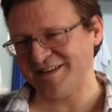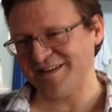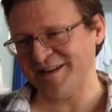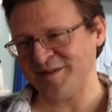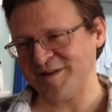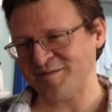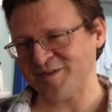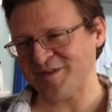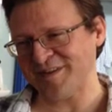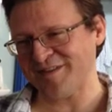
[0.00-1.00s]
it
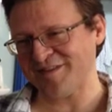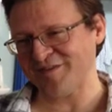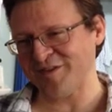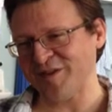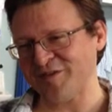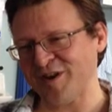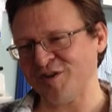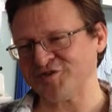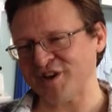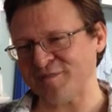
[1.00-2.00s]
was the
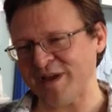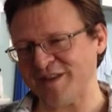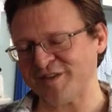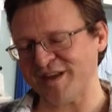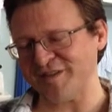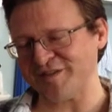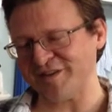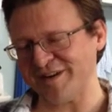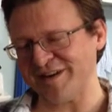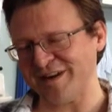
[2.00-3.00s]
logic made sense,
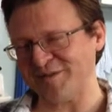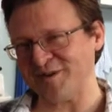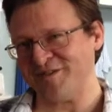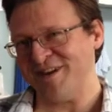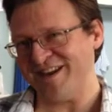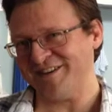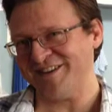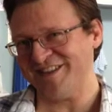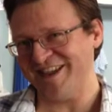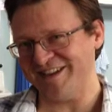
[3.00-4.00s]
and it went round
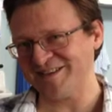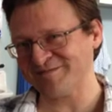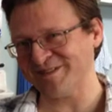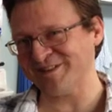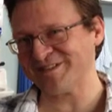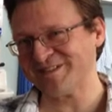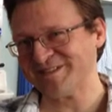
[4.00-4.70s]
in the end, to be honest.